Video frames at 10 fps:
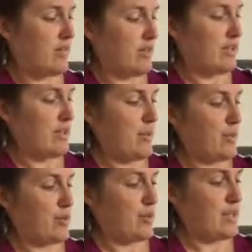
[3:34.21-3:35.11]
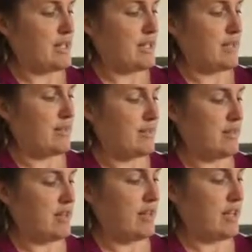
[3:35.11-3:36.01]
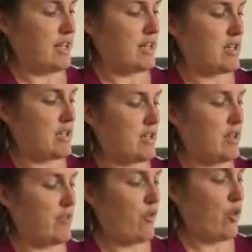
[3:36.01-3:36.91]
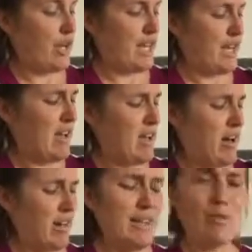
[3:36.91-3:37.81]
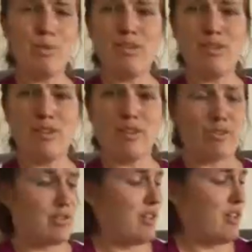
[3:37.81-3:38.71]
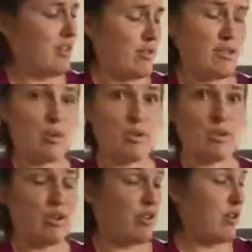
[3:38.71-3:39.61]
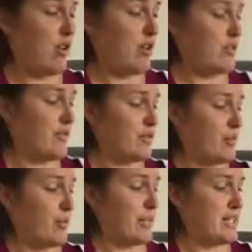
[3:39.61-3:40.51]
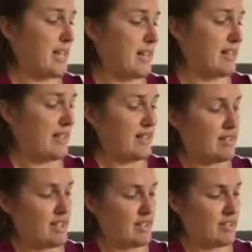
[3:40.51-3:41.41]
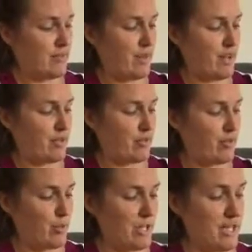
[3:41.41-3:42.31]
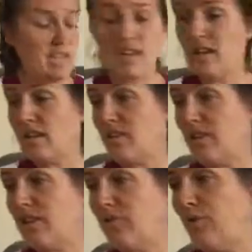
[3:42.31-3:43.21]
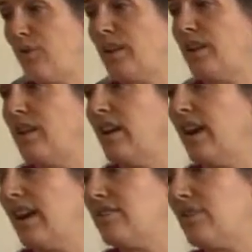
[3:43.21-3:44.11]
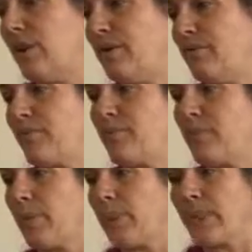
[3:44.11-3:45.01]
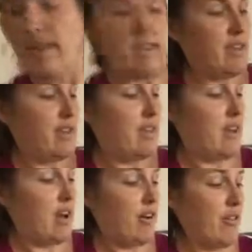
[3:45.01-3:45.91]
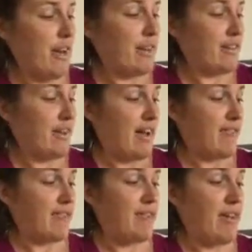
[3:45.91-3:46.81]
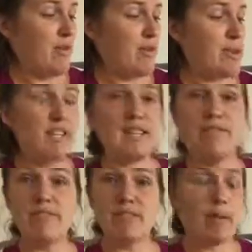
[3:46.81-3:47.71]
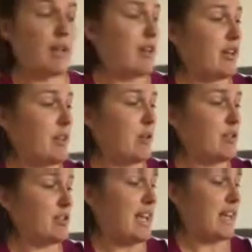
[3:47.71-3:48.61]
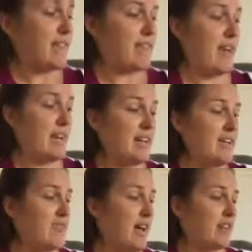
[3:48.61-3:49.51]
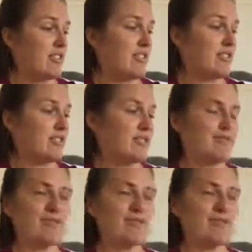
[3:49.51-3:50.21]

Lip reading: For example, 20, 30, 40, all end with zeros. Those numbers are all divisible by 10. 10 is a factor of 20, 30, 40, and so on. All right, have fun with the divisibility rules and finding factors.